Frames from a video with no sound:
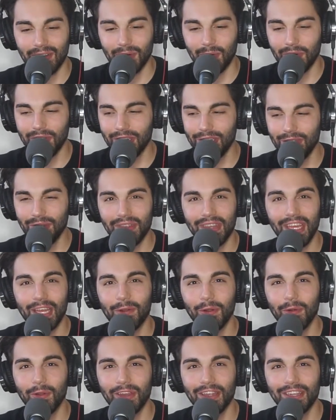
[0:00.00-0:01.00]
What did you
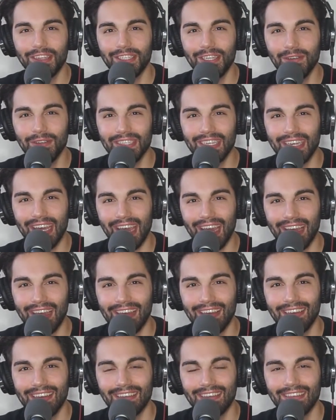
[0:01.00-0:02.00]
think we were going to do today?
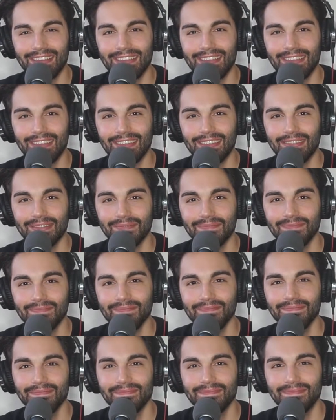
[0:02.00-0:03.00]

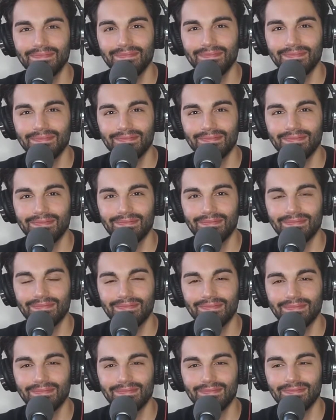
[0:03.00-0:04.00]
It's
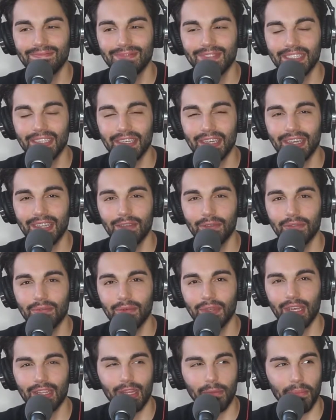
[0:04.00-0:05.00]
like the kid
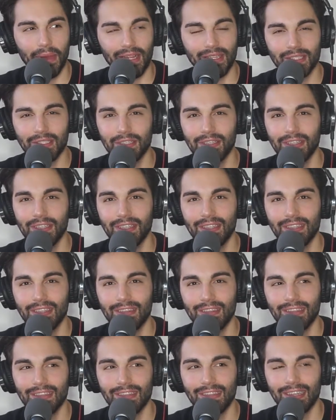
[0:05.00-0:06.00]
without the pencil
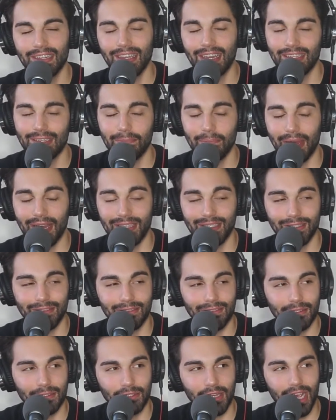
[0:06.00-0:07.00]
Like, not to
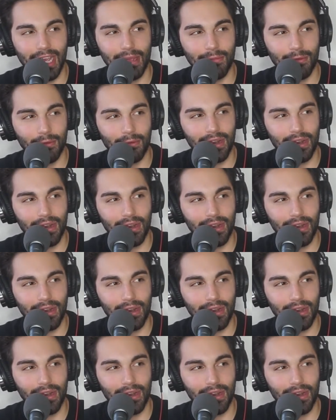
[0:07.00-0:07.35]
pencil shame or